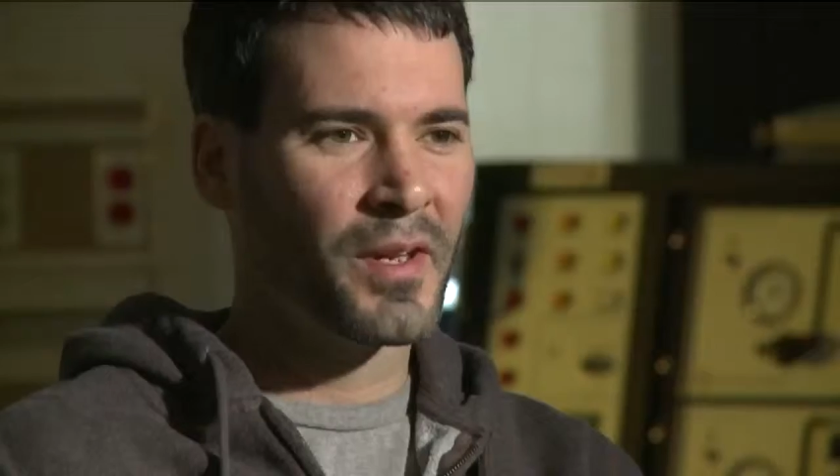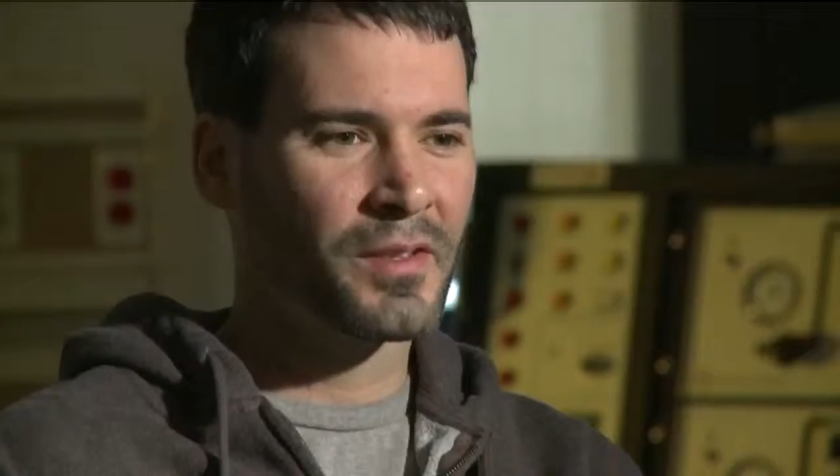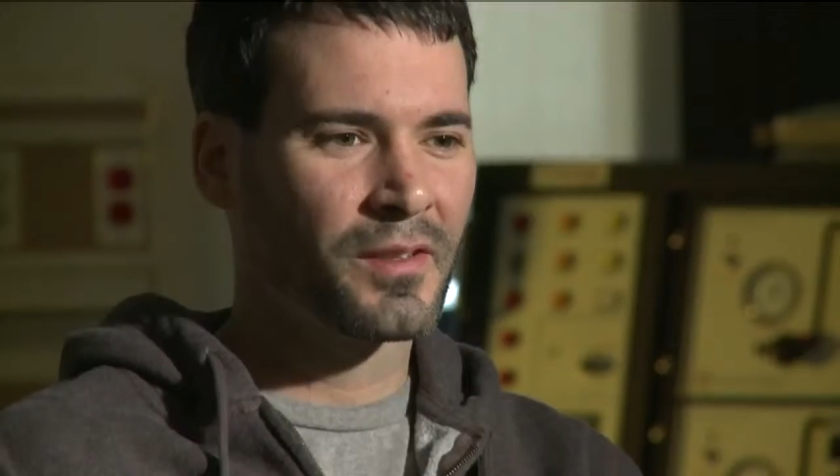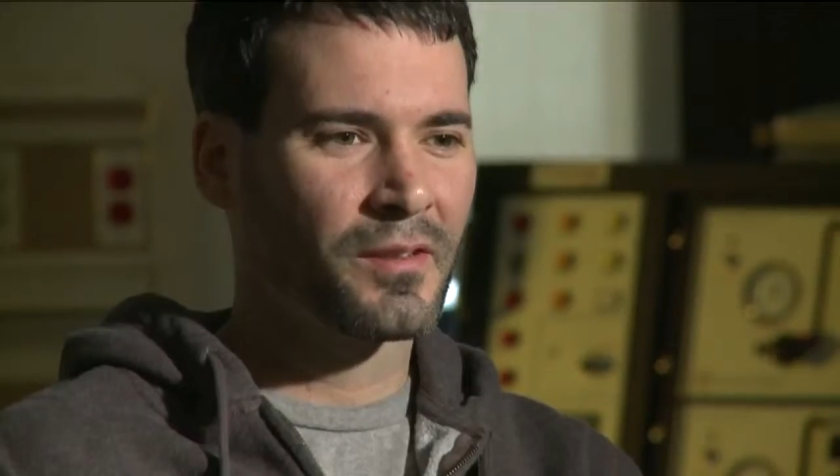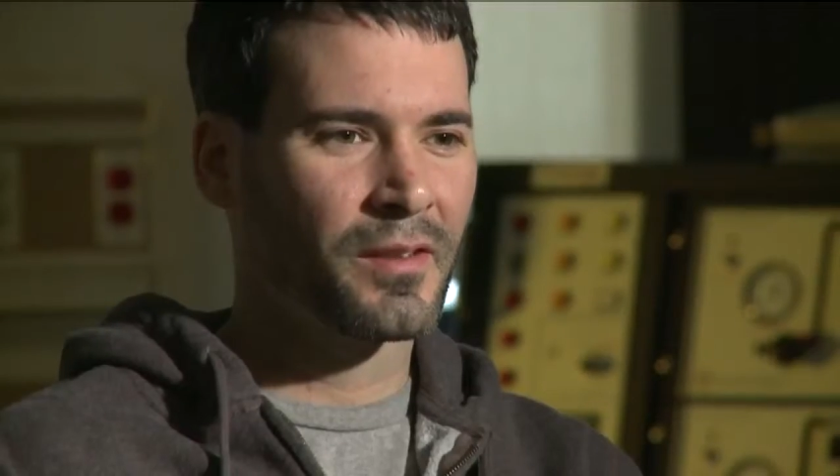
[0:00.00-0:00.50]

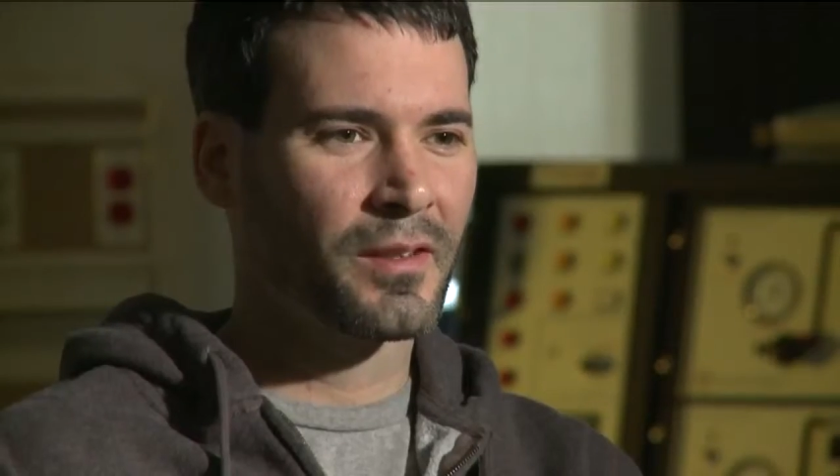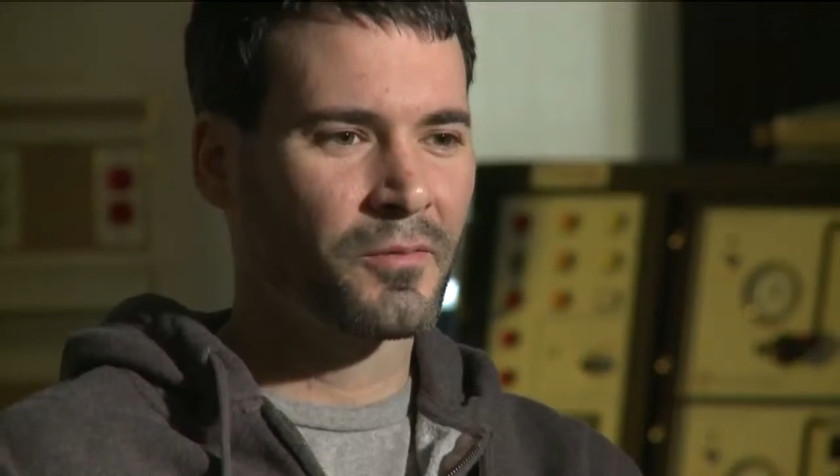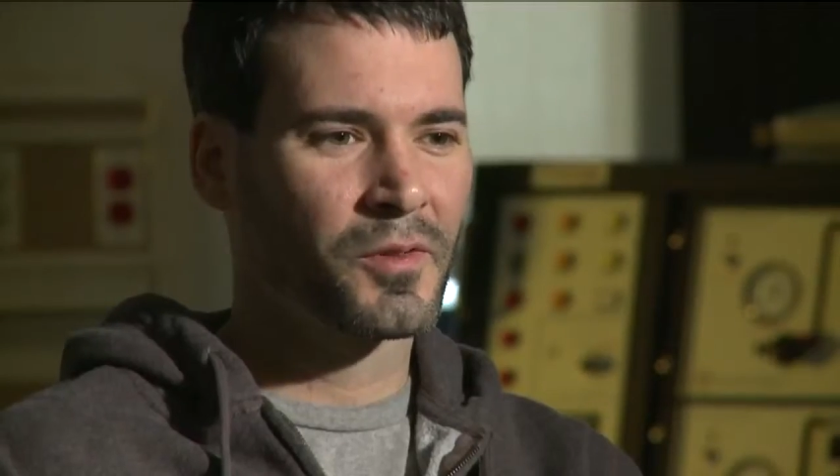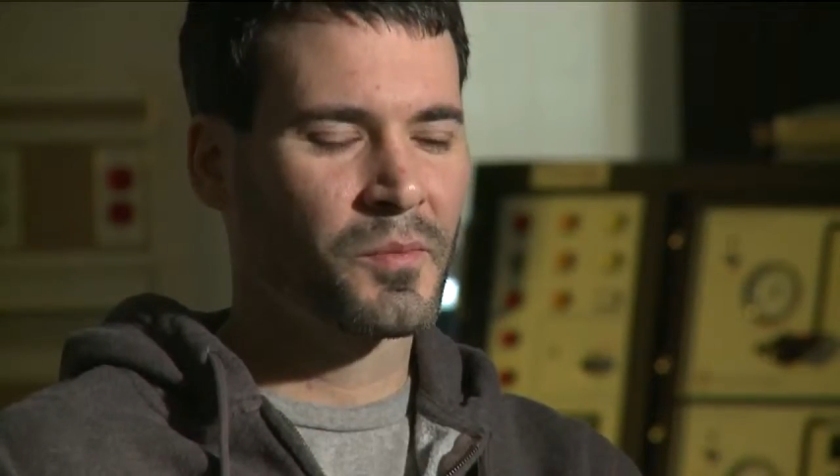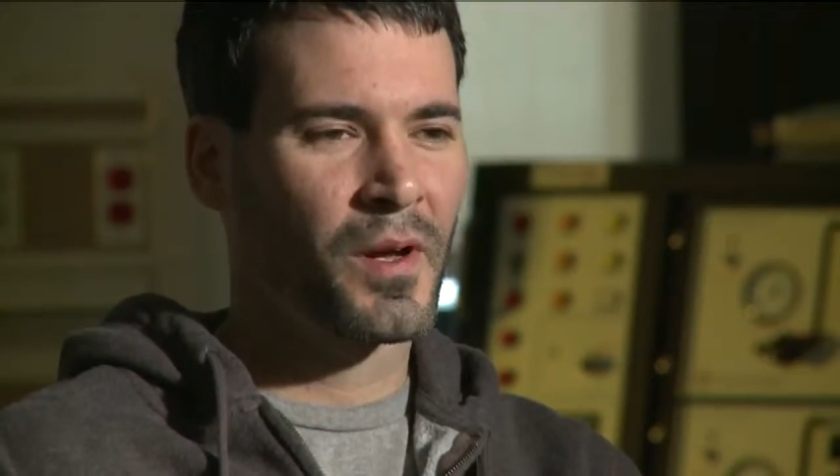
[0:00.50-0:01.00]
basically
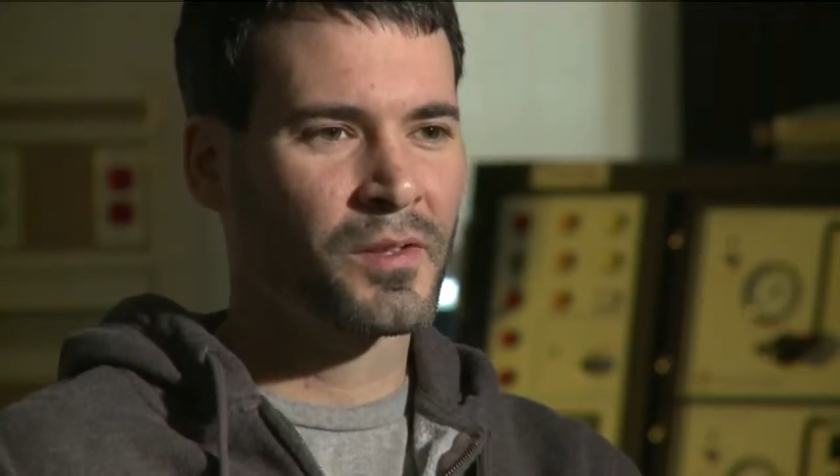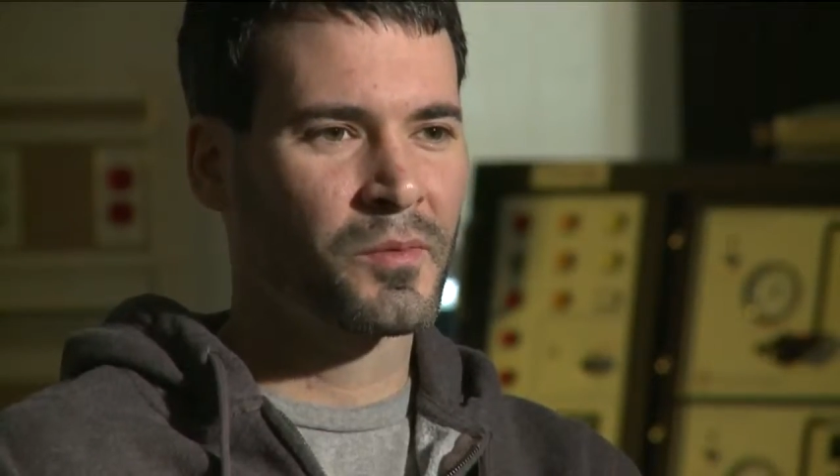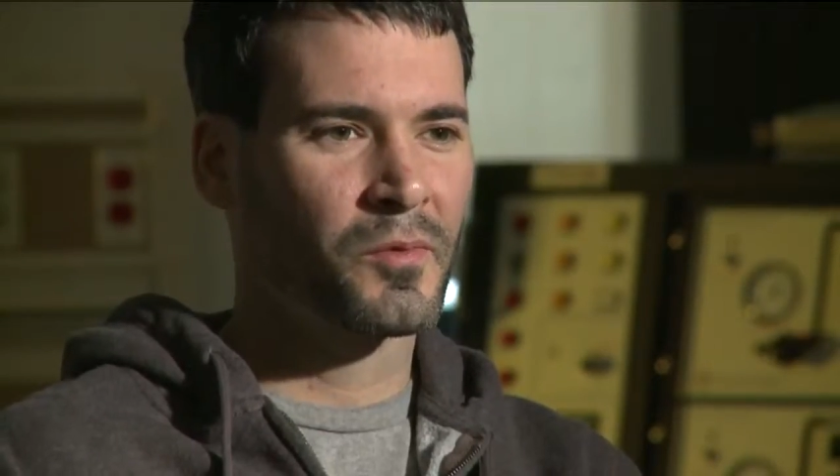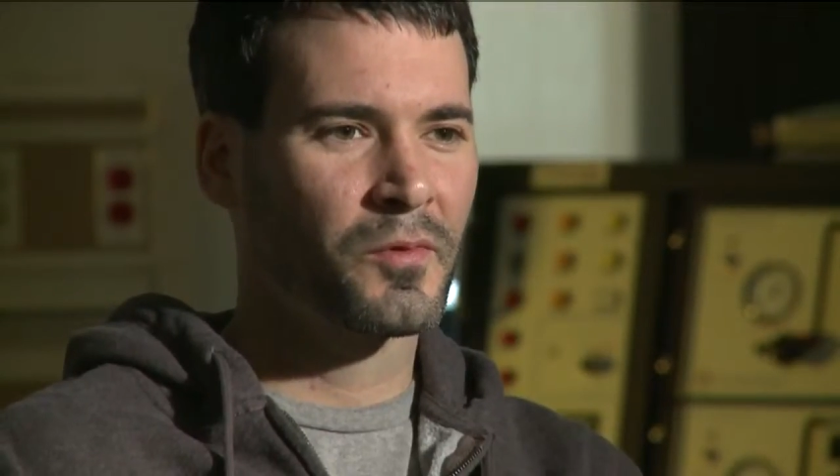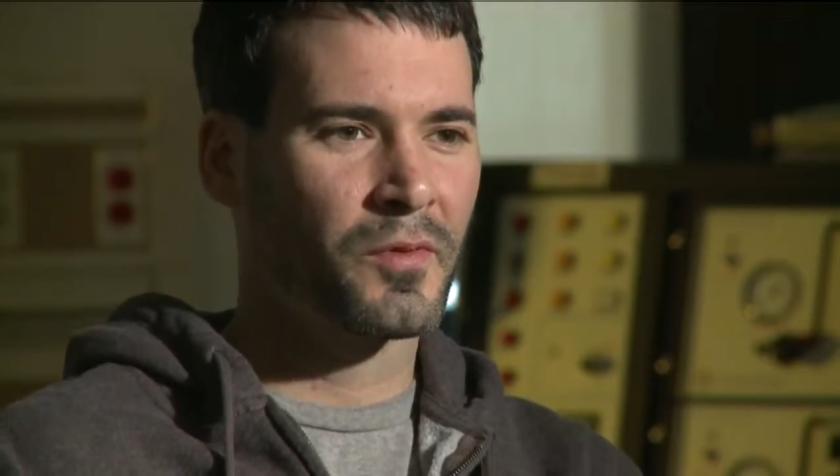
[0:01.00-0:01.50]

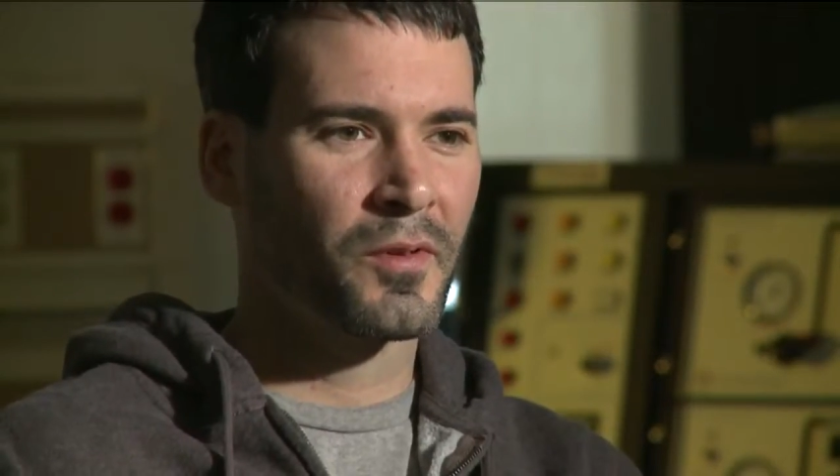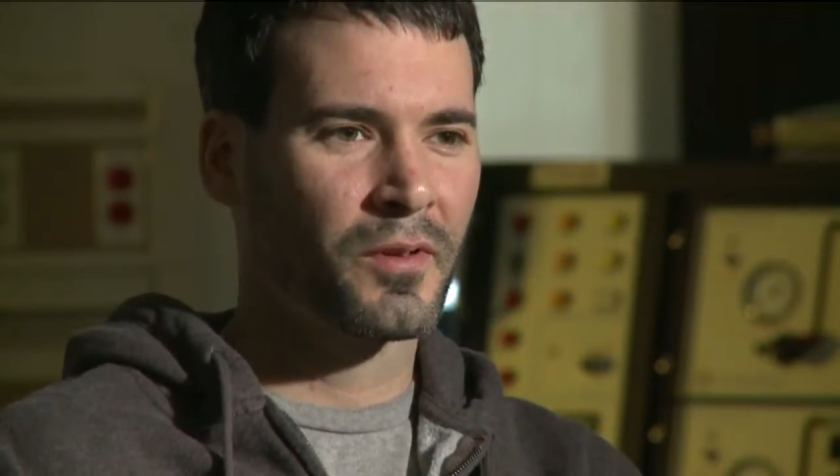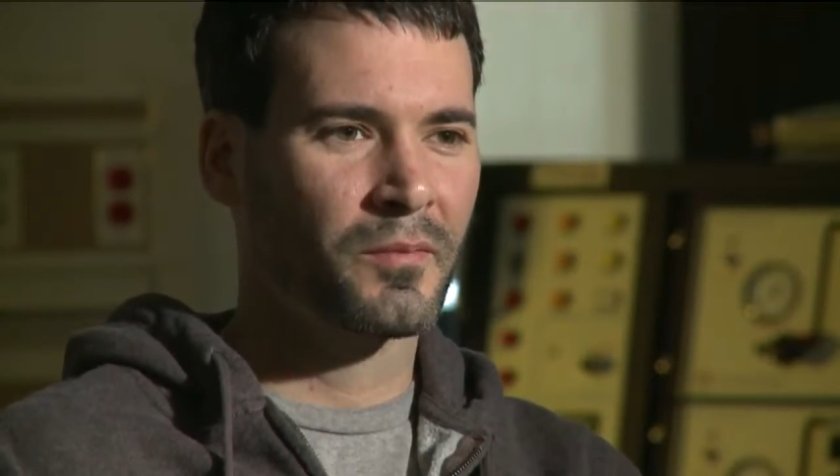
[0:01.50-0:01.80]
responsible for